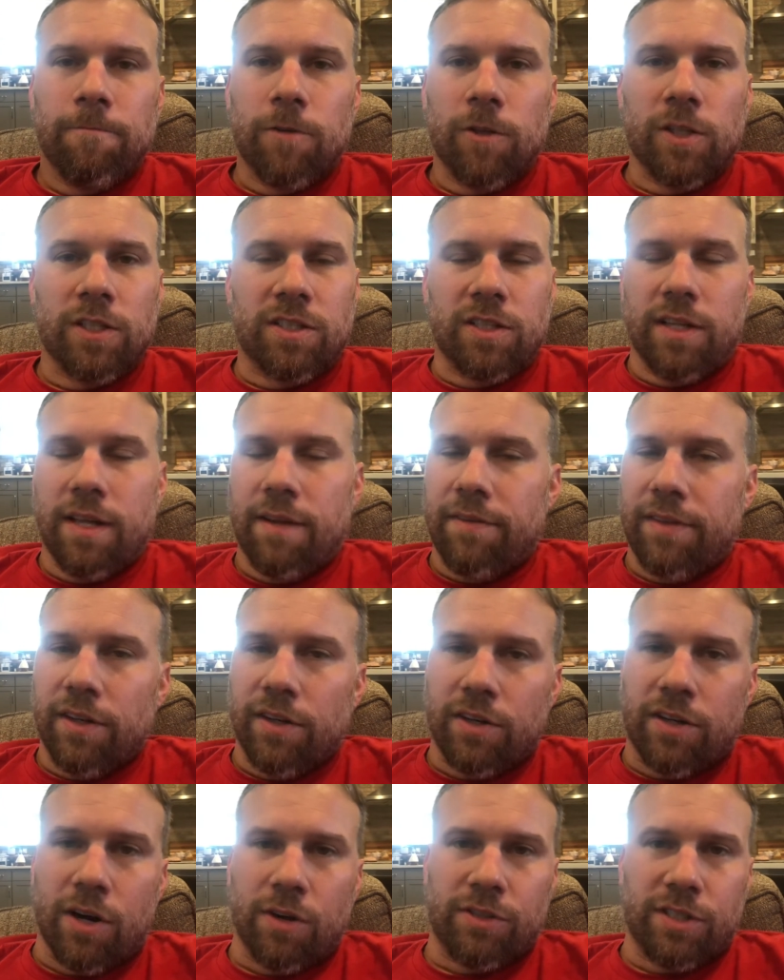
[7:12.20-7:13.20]
You listen to everything
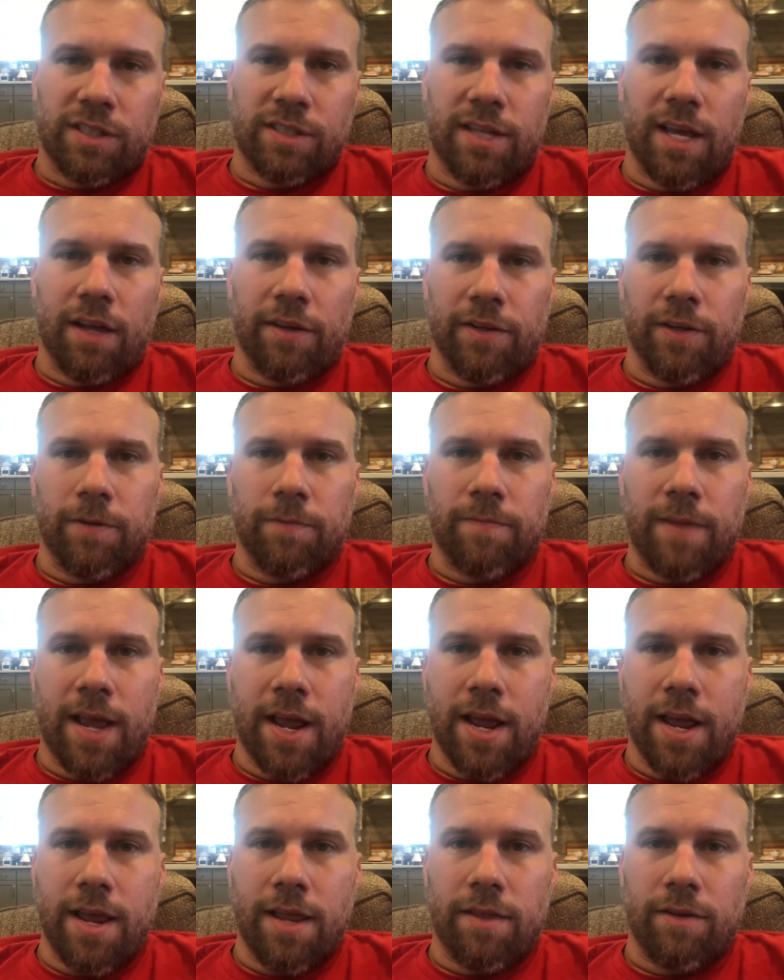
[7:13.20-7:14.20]
your coaches tell you,
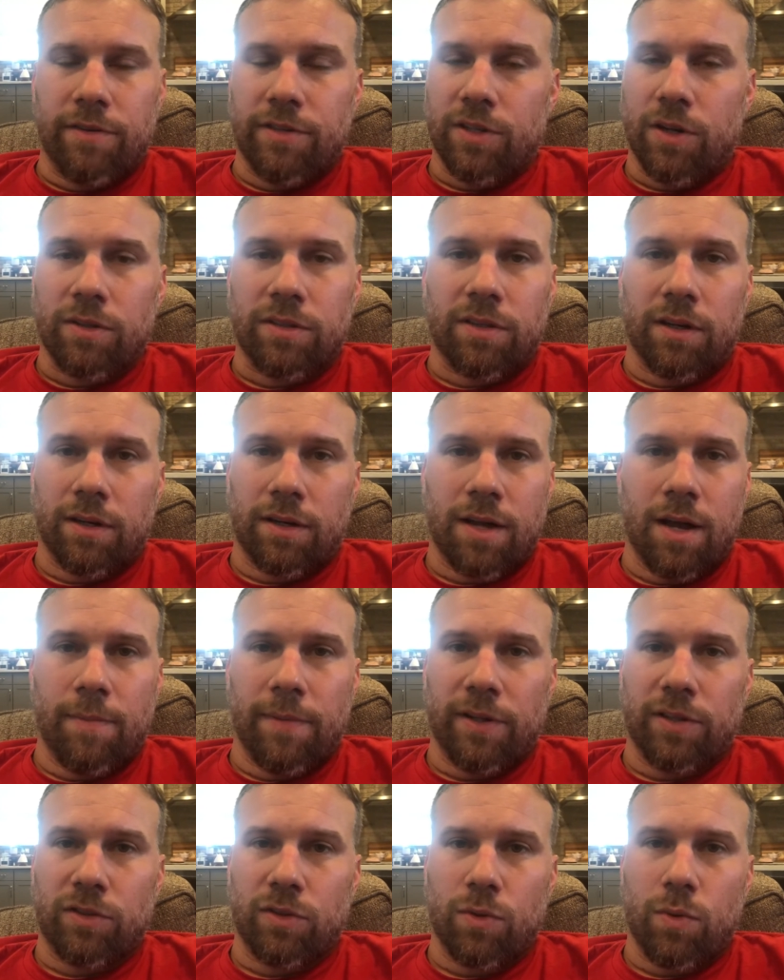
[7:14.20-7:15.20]
and the results aren't
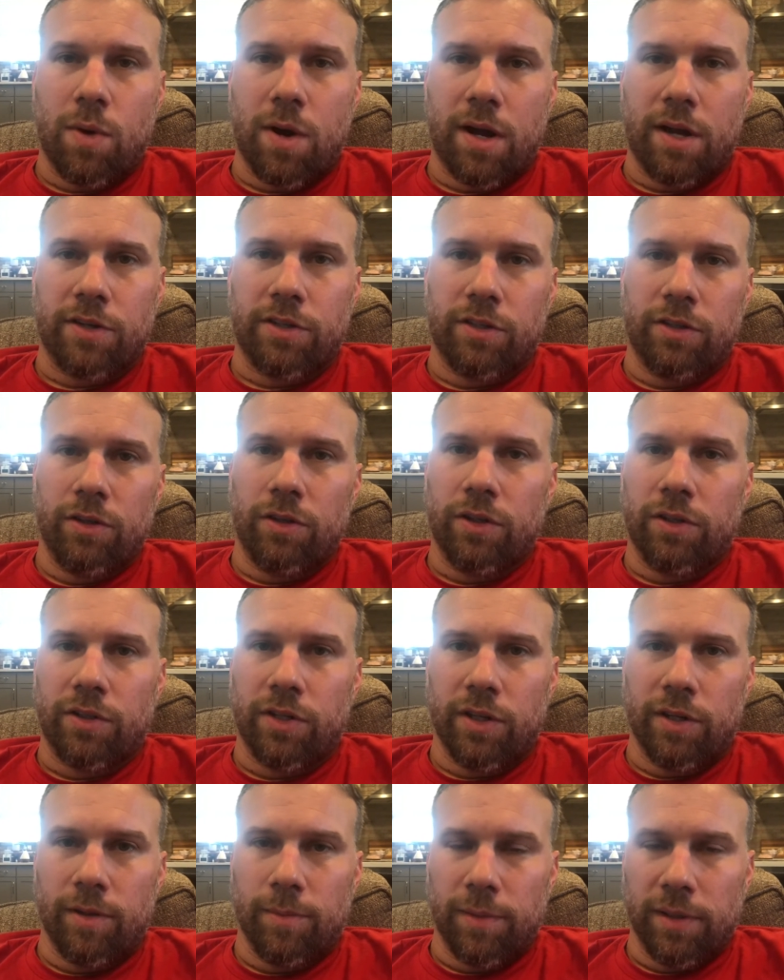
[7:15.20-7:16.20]
coming, so why should you
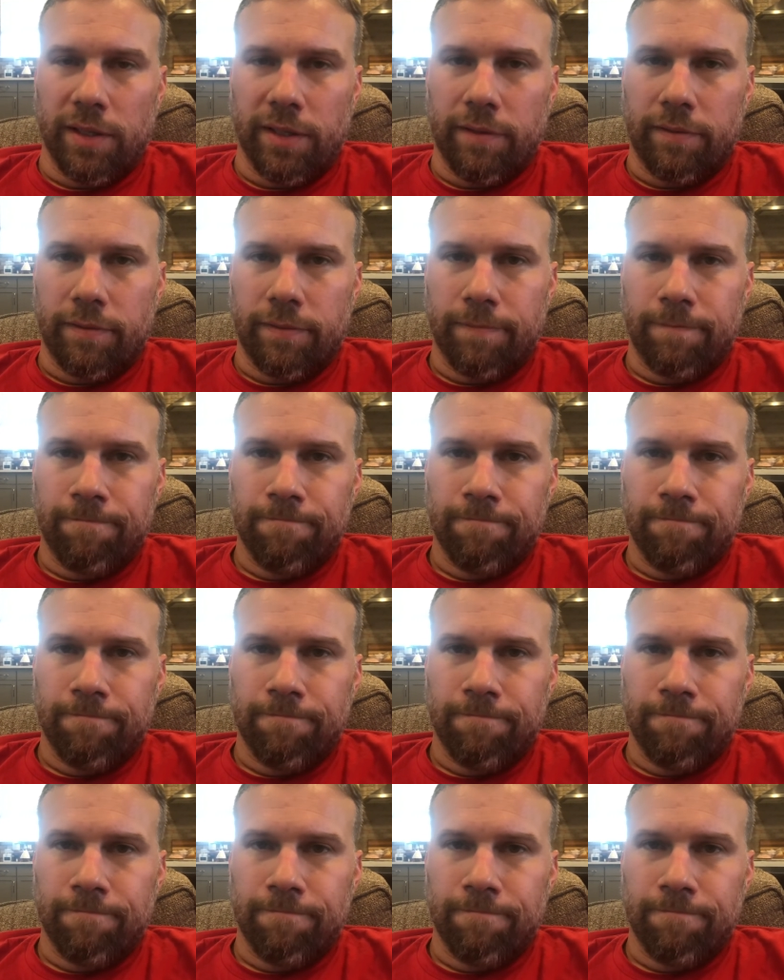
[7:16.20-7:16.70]
continue to believe?